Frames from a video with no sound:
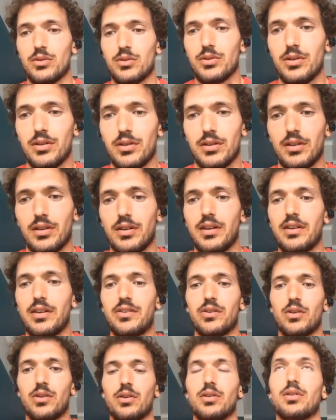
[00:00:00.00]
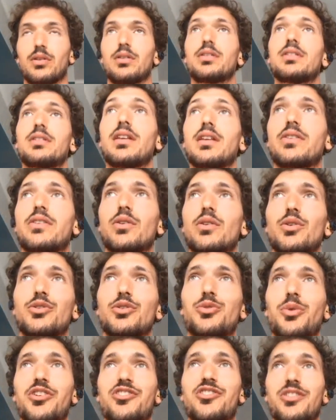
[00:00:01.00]
a
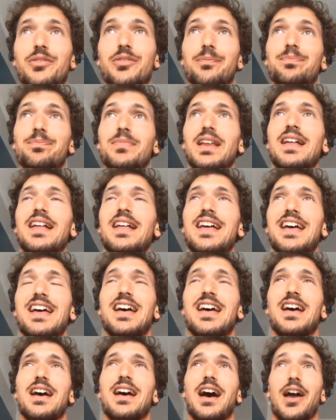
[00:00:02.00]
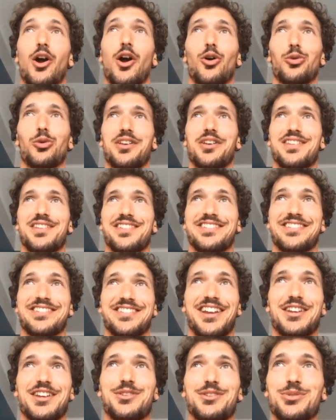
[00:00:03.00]
good question. I
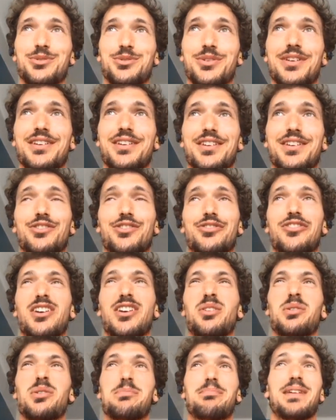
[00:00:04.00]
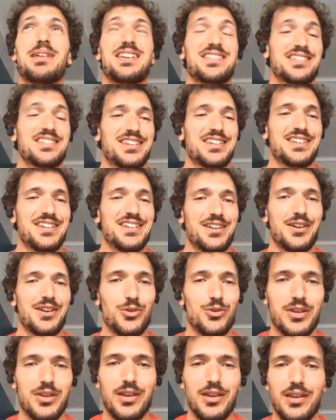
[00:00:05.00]
always like to, it's very basic here.
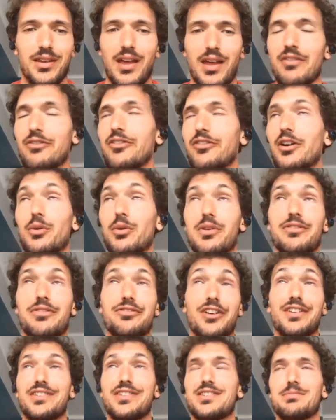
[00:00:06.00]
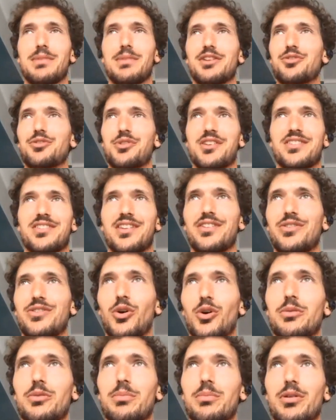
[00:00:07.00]
You can have very fancy metrics and
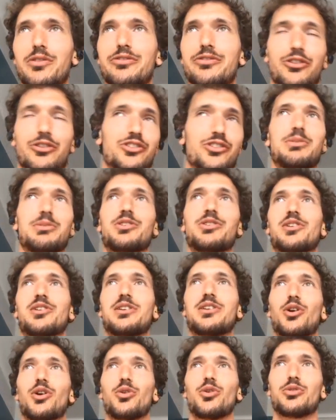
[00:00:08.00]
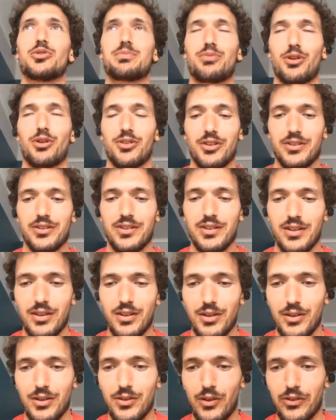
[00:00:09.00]
so on, but fundamentally a good product
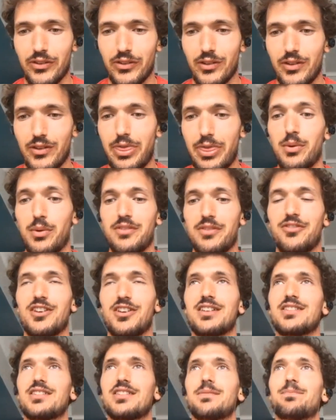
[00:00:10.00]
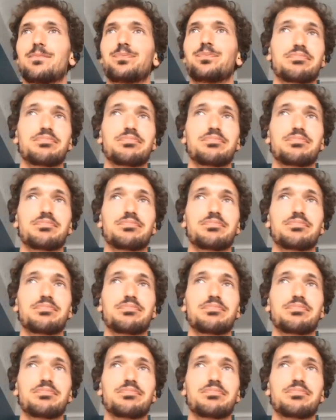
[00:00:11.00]
does three things.